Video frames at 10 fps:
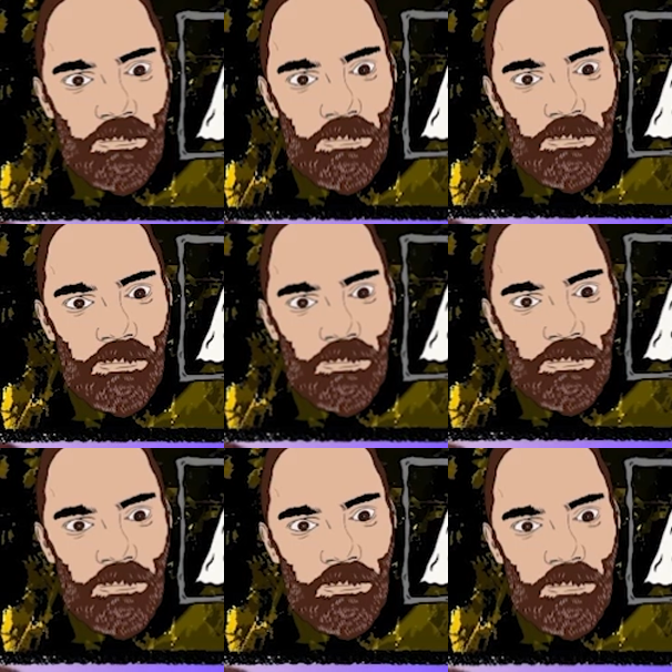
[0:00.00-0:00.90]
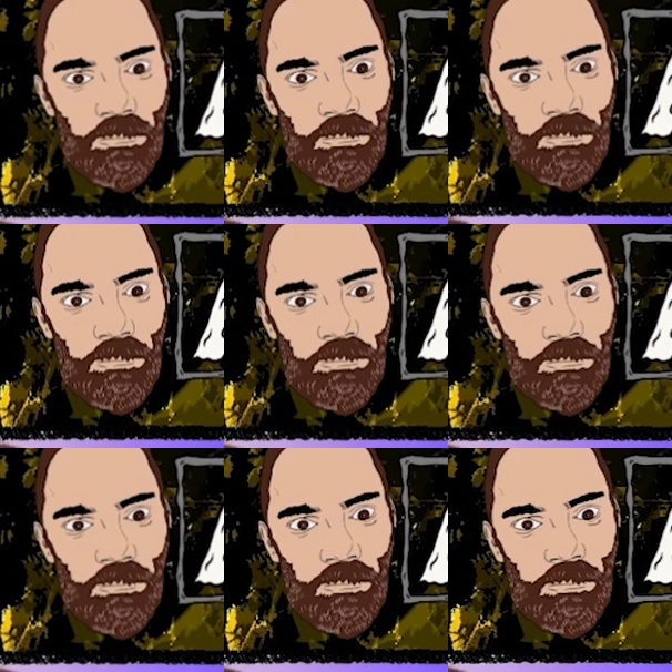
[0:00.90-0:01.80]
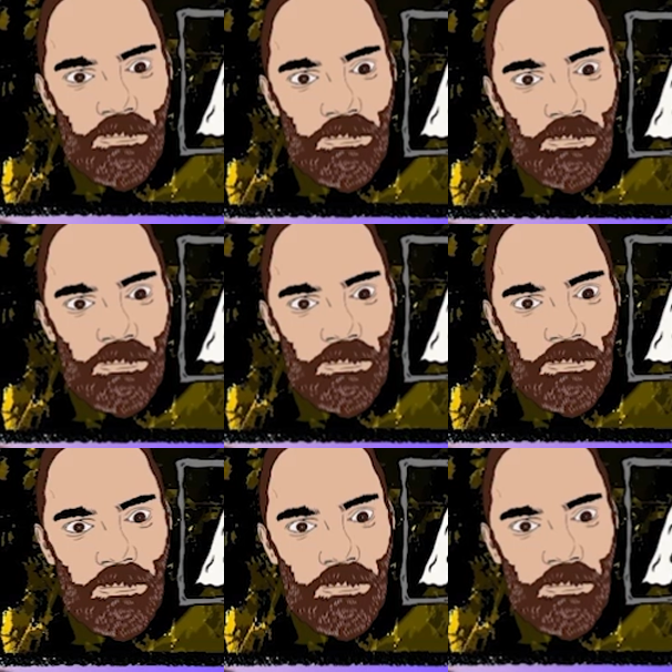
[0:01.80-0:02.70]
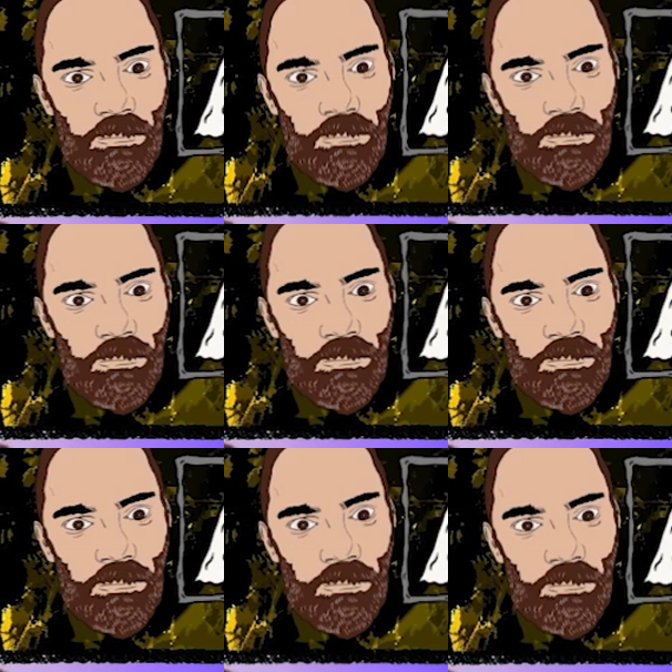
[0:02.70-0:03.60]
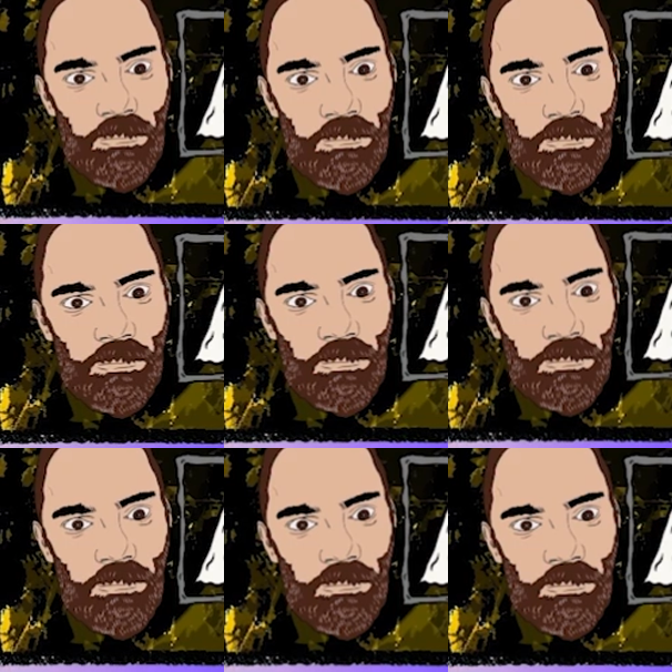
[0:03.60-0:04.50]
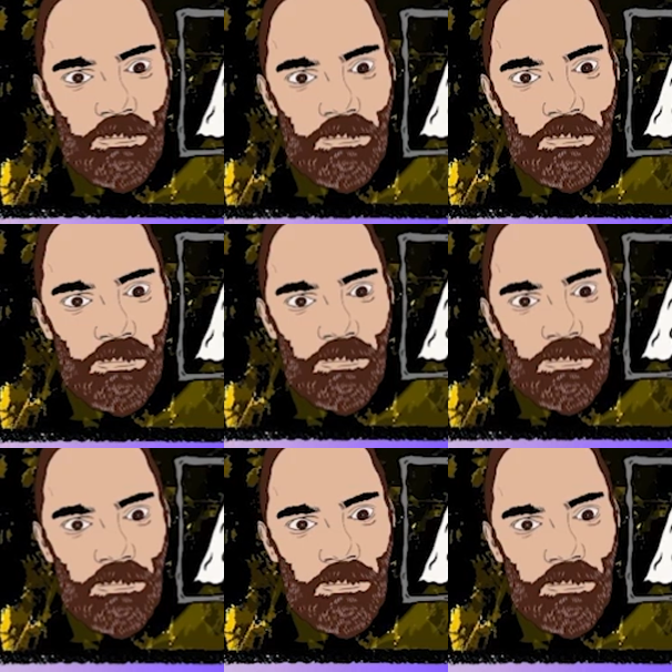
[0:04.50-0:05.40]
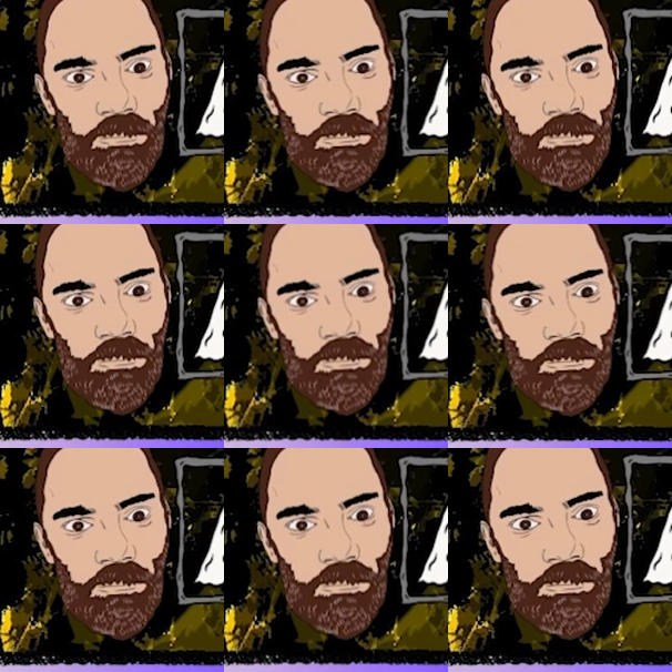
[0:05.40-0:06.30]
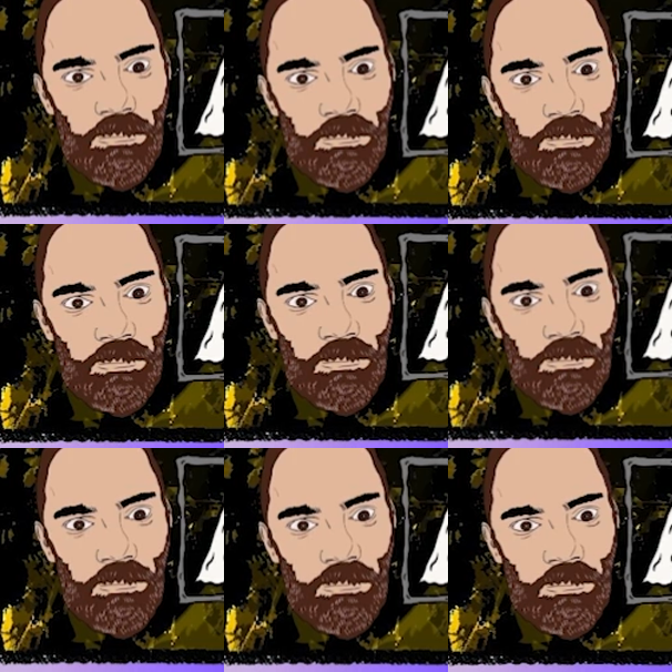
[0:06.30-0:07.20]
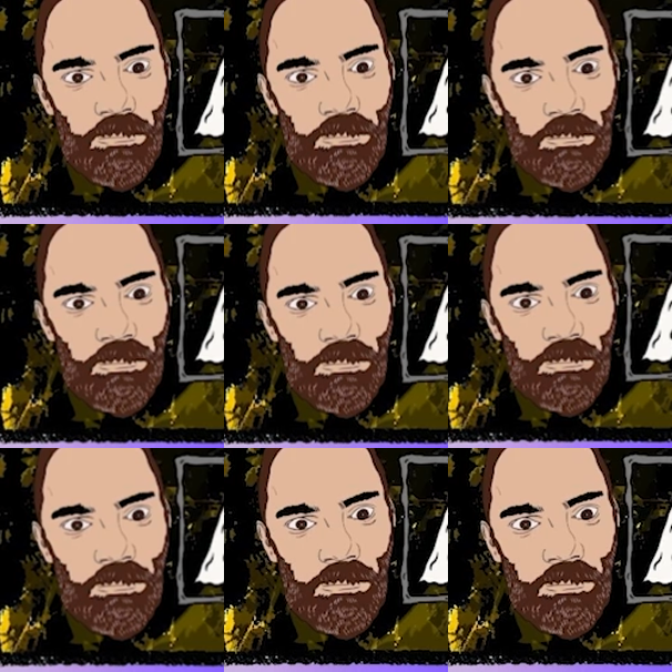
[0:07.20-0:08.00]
No words are spoken by the person on screen.